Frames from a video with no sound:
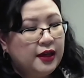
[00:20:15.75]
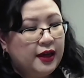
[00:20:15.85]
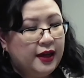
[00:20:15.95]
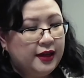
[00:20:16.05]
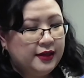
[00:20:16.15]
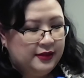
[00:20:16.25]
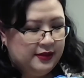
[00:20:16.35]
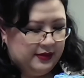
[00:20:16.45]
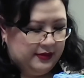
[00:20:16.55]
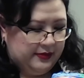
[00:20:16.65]
and
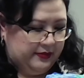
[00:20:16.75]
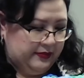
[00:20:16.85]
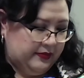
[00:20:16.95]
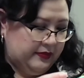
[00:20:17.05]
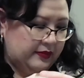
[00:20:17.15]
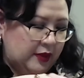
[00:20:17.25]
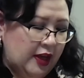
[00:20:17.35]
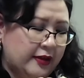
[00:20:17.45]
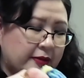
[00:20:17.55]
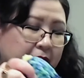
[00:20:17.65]

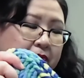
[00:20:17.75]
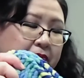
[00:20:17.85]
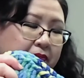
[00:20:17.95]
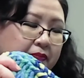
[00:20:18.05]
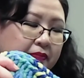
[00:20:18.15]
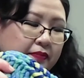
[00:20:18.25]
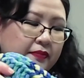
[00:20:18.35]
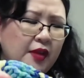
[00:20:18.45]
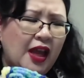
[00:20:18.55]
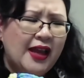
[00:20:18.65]
yeah,
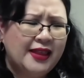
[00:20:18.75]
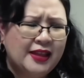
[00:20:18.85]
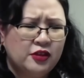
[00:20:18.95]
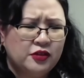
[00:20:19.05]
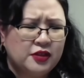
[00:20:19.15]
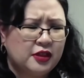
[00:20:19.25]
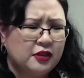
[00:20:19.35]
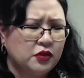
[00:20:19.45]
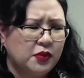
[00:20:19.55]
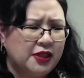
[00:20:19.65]
I think there's
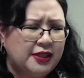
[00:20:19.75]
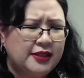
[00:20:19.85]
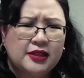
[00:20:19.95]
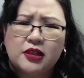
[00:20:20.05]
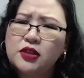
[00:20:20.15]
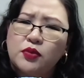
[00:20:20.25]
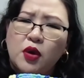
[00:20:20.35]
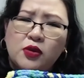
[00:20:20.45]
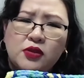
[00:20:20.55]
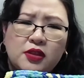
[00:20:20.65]
26
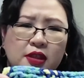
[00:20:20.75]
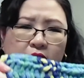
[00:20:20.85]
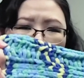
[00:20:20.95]
rows,